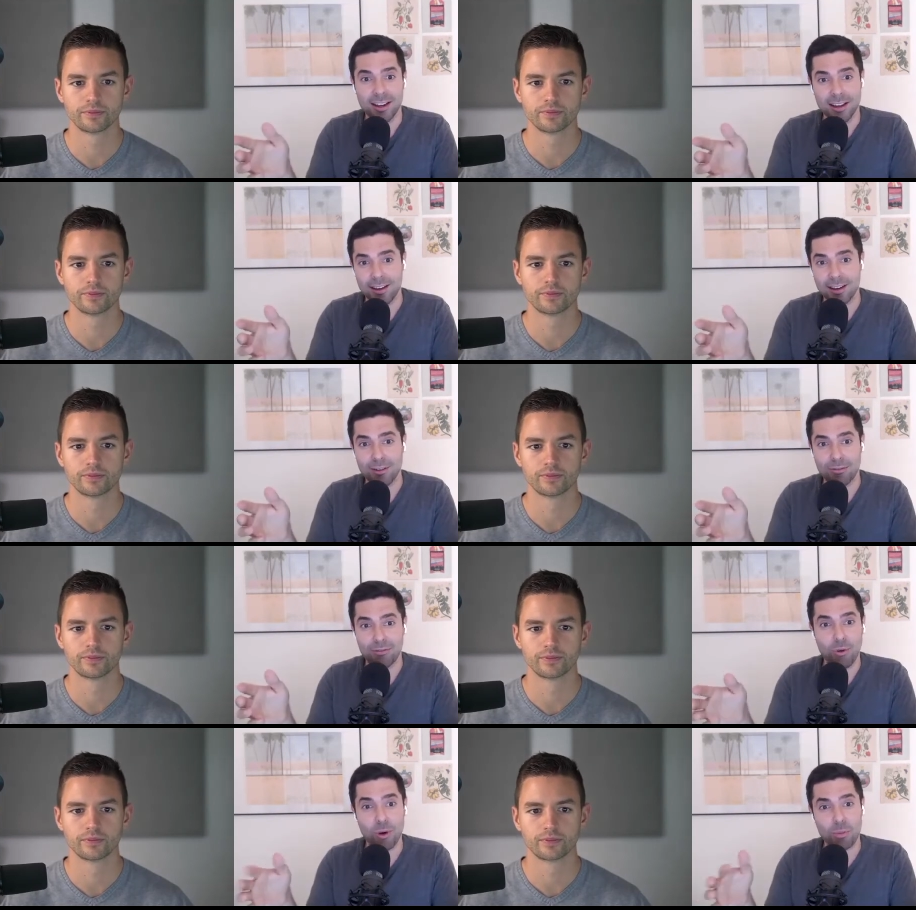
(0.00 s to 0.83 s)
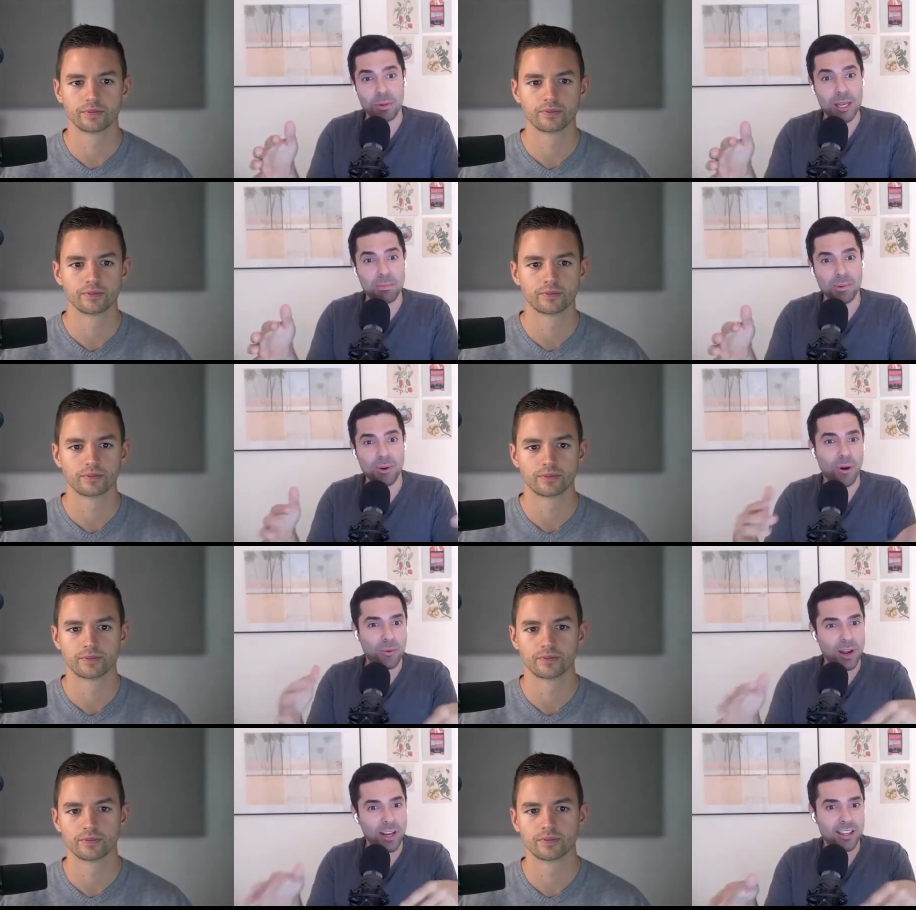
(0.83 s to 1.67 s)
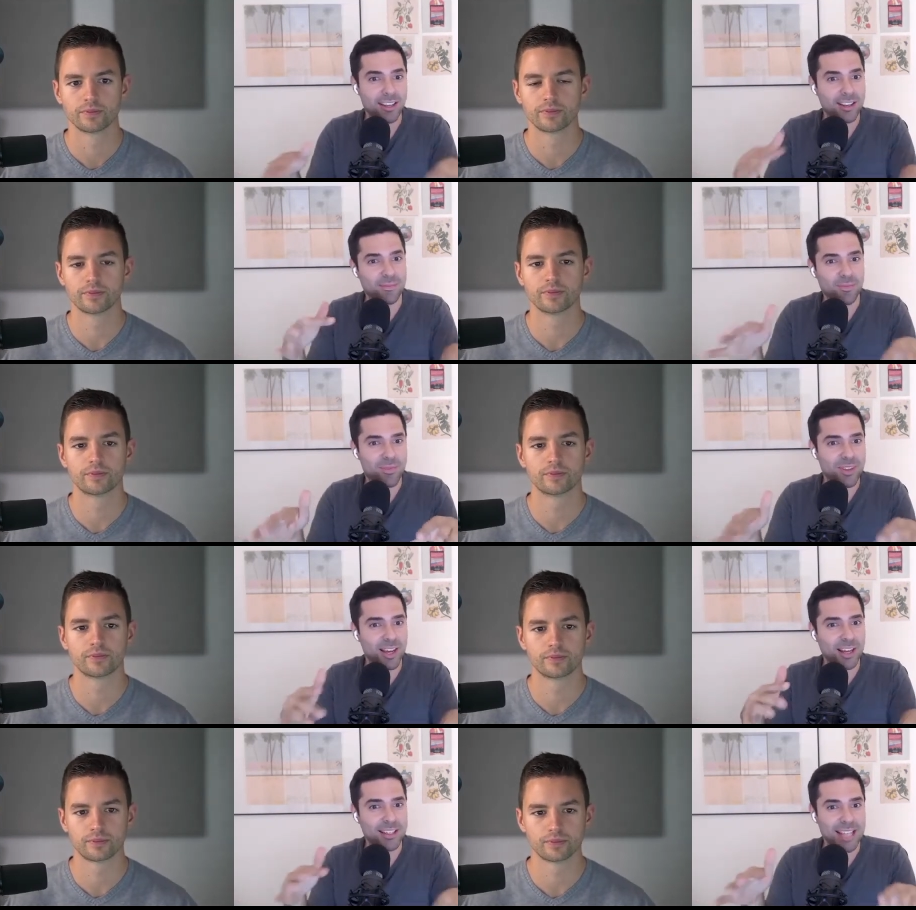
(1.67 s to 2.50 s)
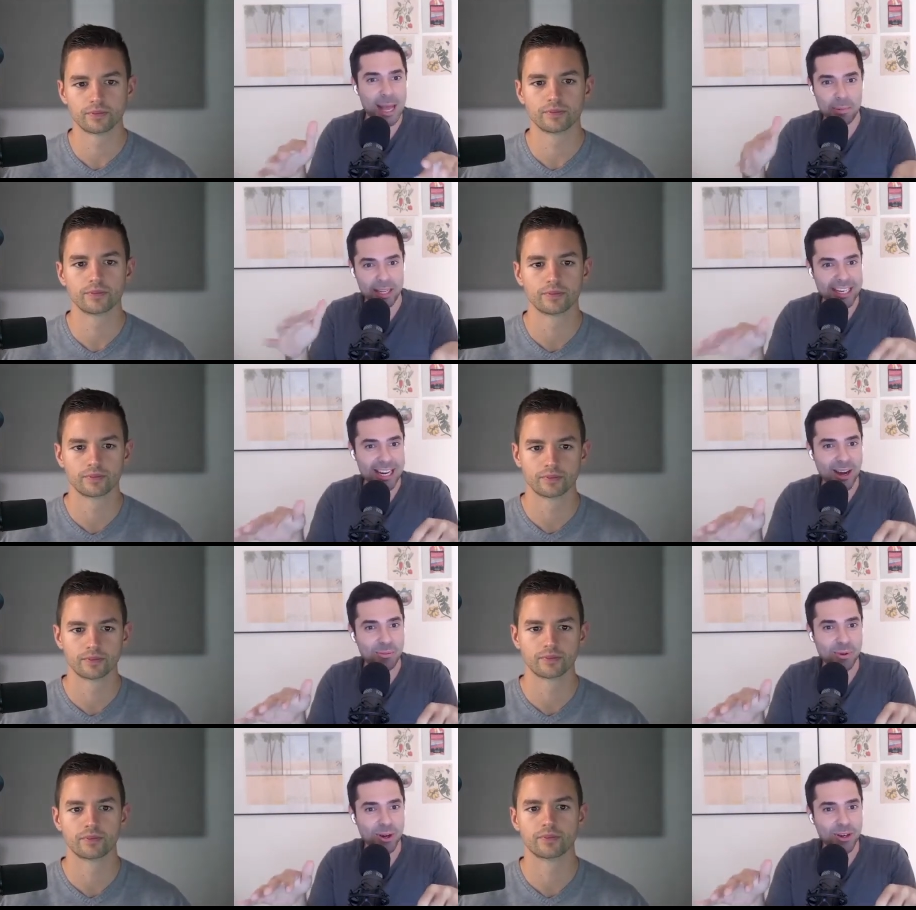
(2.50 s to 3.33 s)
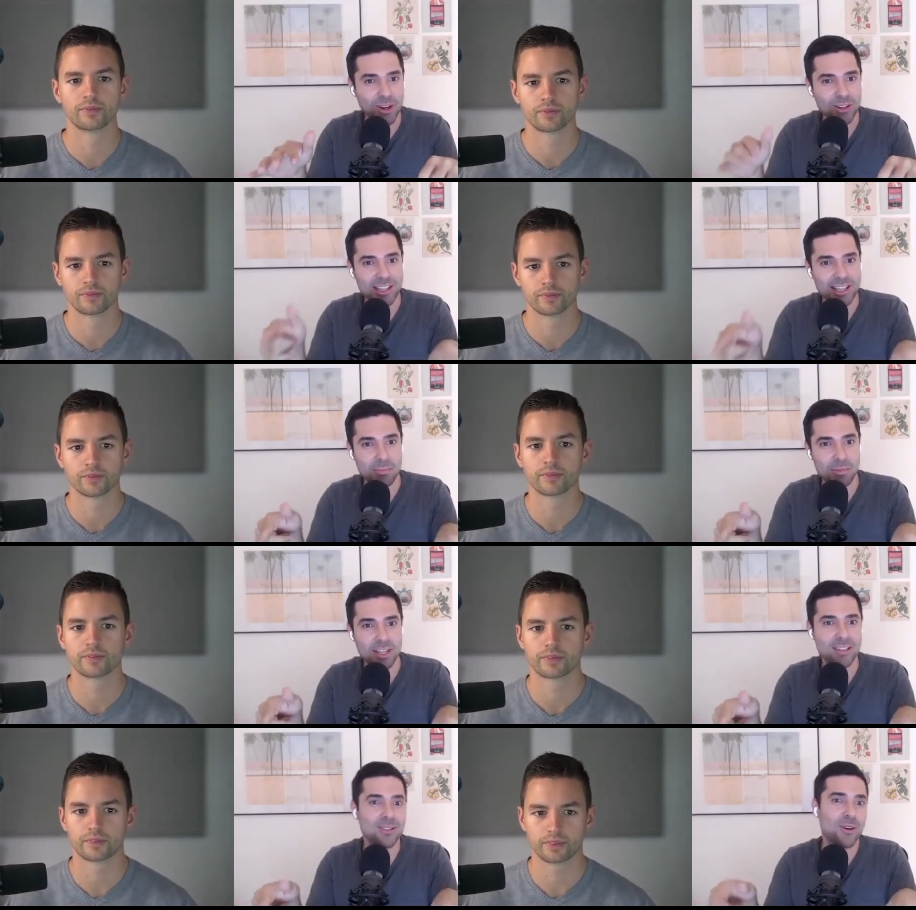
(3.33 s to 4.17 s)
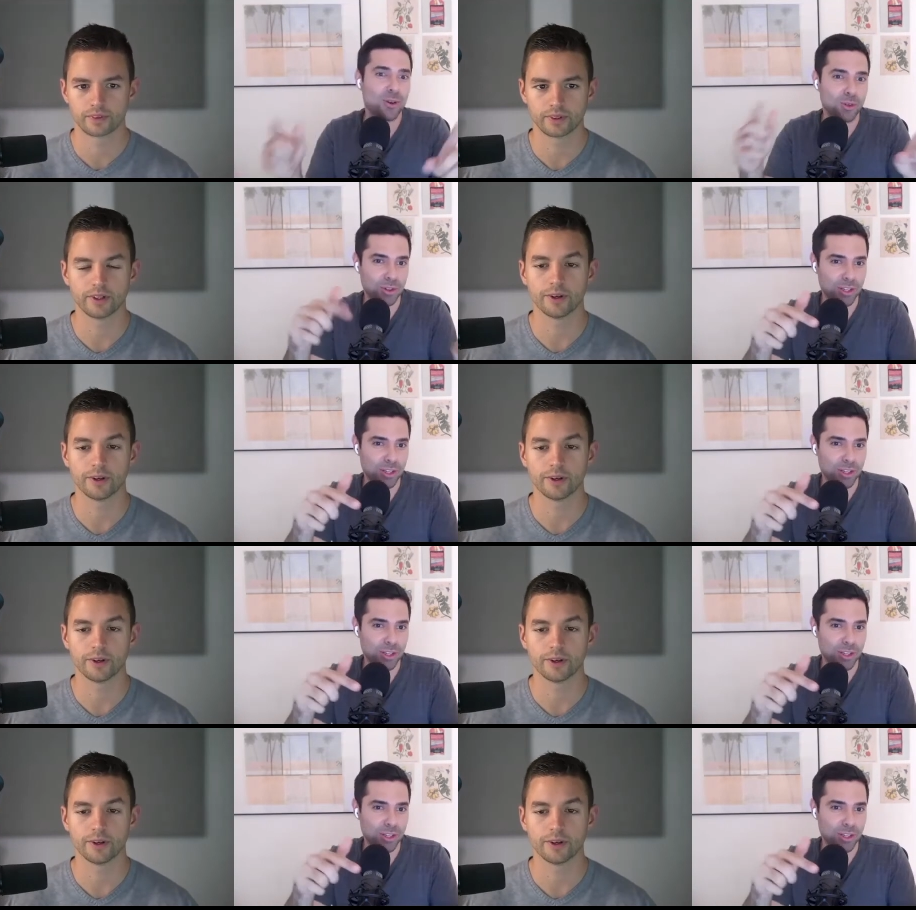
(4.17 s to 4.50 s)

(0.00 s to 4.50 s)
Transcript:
Speaker 1: uh, four people already uh, dabbling in our product let me talk yeah.